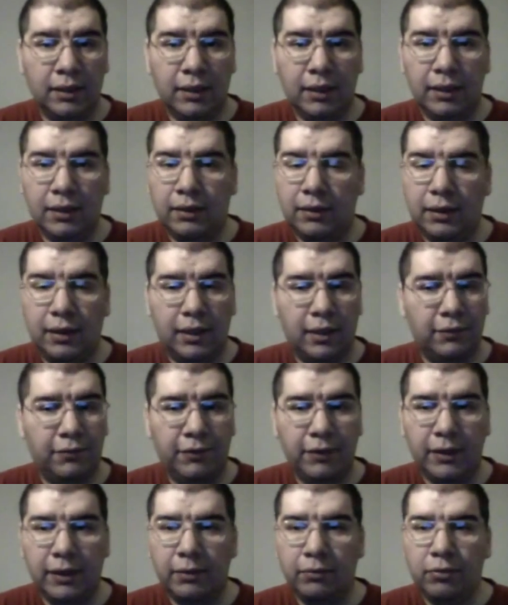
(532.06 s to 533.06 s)
And a lot of
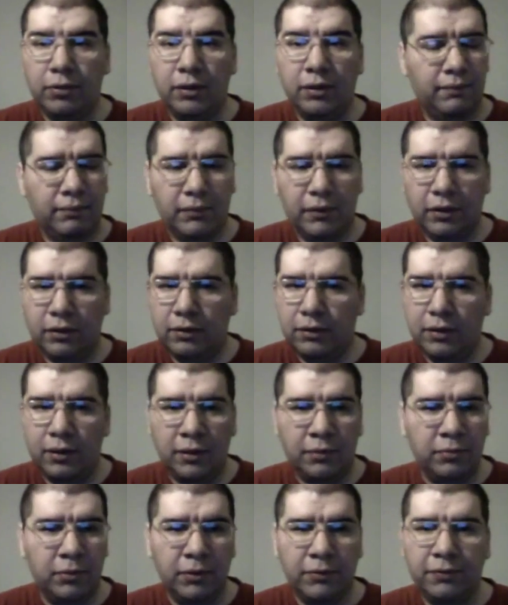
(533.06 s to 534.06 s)
things that went
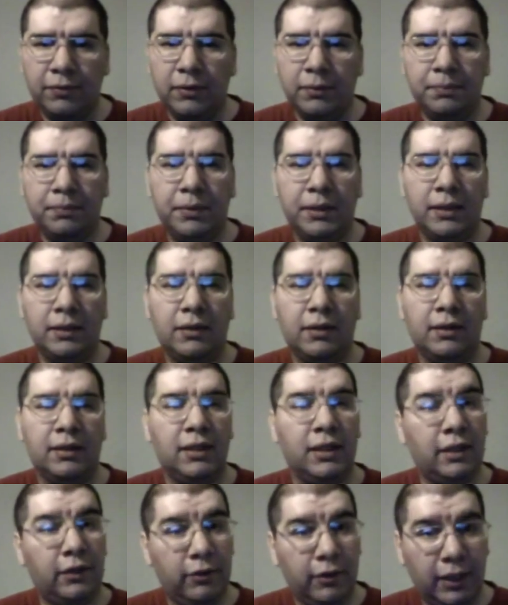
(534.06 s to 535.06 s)
along with it. But on
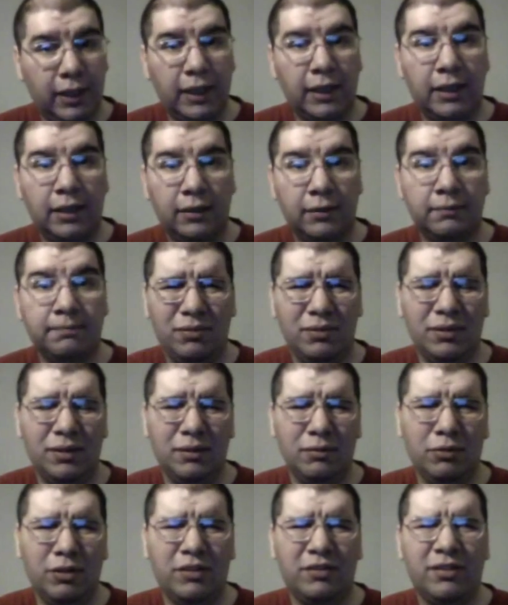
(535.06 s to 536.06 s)
the other hand,
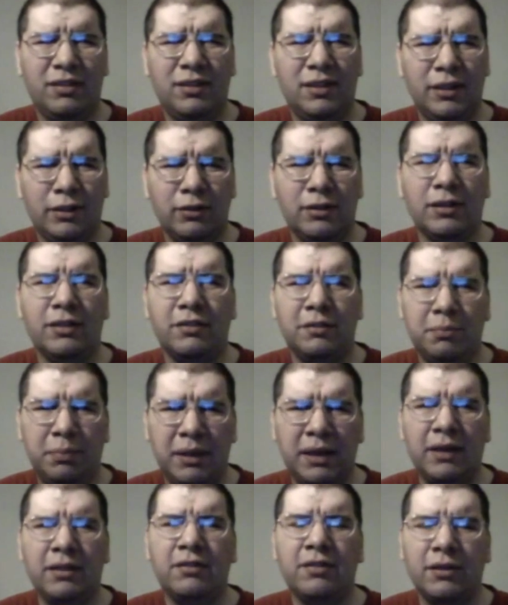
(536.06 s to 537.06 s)
it wasn't nearly as
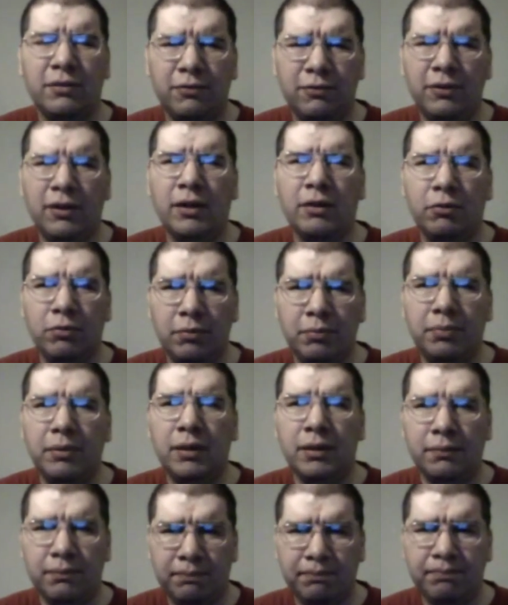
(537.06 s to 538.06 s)
bad as I thought it would be.